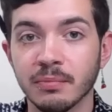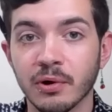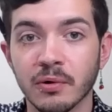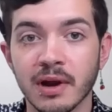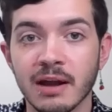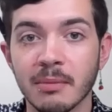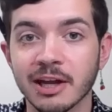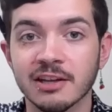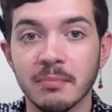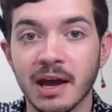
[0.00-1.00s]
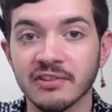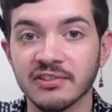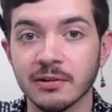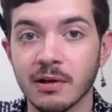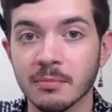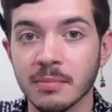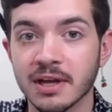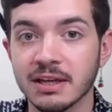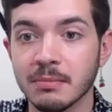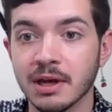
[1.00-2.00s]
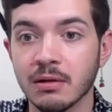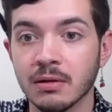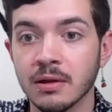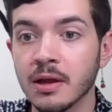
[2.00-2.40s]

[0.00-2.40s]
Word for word: program, I can pass it along by email.